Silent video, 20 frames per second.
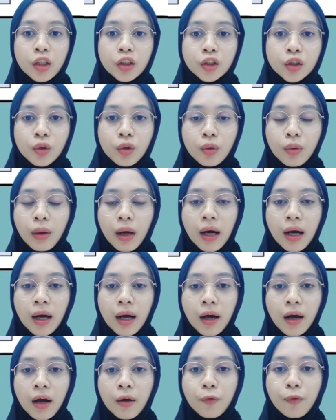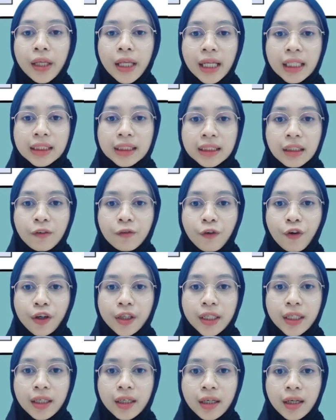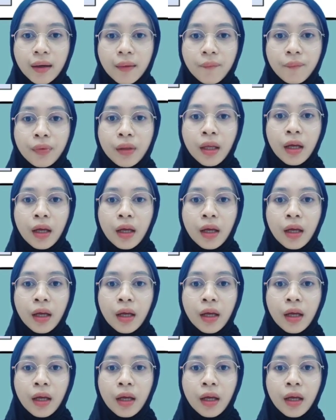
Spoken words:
So we can see for the